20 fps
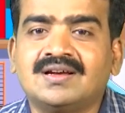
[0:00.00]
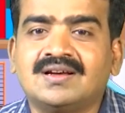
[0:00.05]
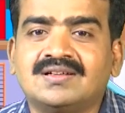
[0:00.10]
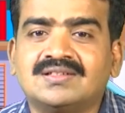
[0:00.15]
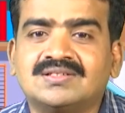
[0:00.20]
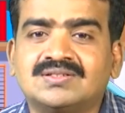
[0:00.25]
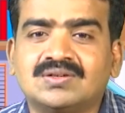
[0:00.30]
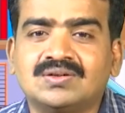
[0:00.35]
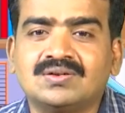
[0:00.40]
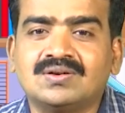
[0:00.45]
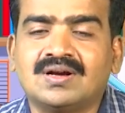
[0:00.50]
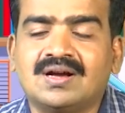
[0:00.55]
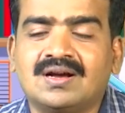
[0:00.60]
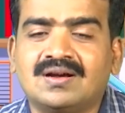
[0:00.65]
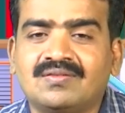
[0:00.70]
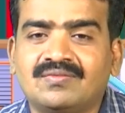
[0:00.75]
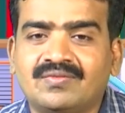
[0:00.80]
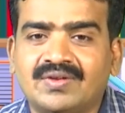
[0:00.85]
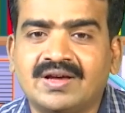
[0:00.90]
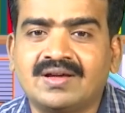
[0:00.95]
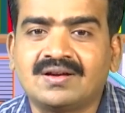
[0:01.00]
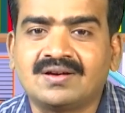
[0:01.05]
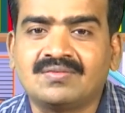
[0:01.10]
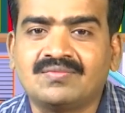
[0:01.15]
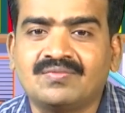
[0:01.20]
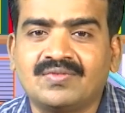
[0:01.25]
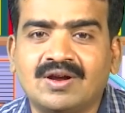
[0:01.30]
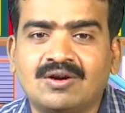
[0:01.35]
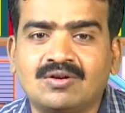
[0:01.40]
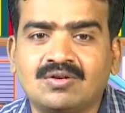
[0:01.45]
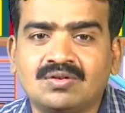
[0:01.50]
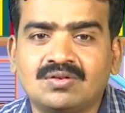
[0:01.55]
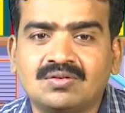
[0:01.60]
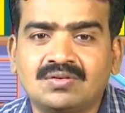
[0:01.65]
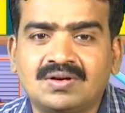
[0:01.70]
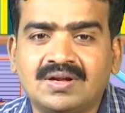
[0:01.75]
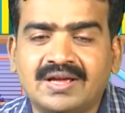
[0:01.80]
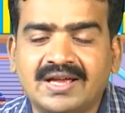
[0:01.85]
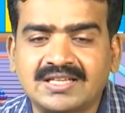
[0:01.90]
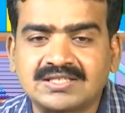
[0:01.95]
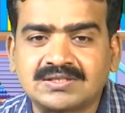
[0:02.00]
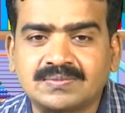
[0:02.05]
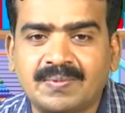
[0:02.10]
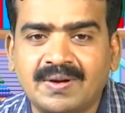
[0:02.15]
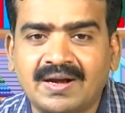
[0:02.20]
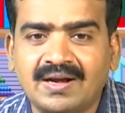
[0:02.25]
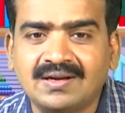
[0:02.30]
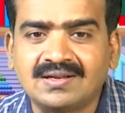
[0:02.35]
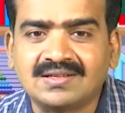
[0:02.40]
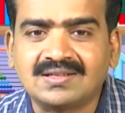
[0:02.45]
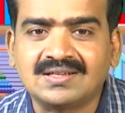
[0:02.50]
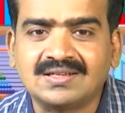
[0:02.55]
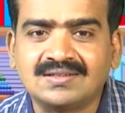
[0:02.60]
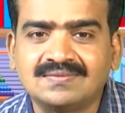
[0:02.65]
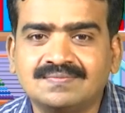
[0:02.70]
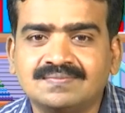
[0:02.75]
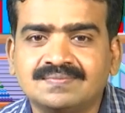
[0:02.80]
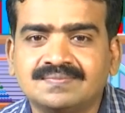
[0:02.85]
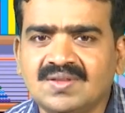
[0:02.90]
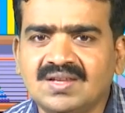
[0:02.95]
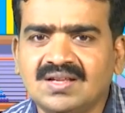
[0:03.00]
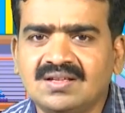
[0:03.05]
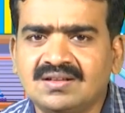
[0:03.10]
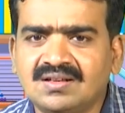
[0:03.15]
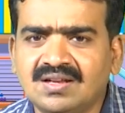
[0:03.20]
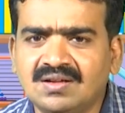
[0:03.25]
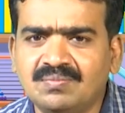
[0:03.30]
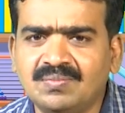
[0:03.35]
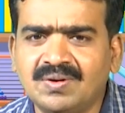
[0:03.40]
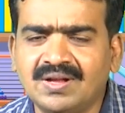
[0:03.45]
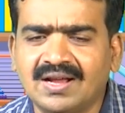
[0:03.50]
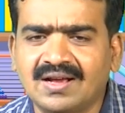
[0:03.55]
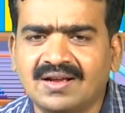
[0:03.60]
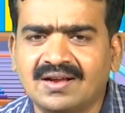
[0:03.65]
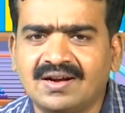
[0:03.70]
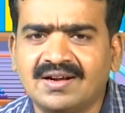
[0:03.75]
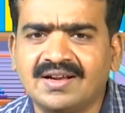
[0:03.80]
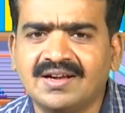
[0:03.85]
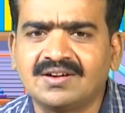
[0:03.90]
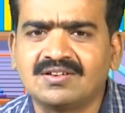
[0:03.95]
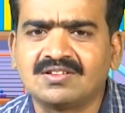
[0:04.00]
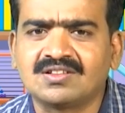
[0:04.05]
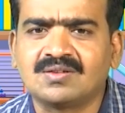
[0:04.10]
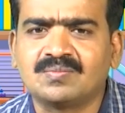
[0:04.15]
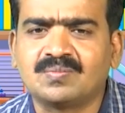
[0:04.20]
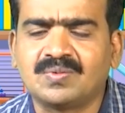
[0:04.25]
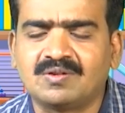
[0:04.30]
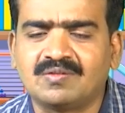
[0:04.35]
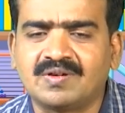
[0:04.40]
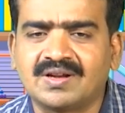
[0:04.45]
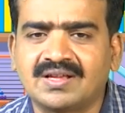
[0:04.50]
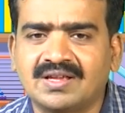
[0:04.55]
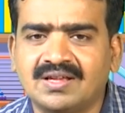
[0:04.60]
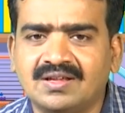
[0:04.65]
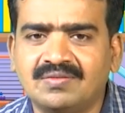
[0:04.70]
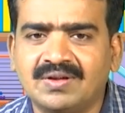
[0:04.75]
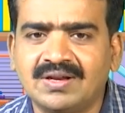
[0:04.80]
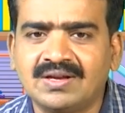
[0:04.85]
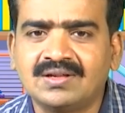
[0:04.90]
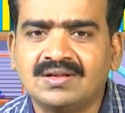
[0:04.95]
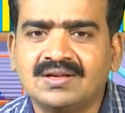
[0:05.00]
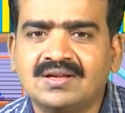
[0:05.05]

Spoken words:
So, we have to expand the number according to the power given.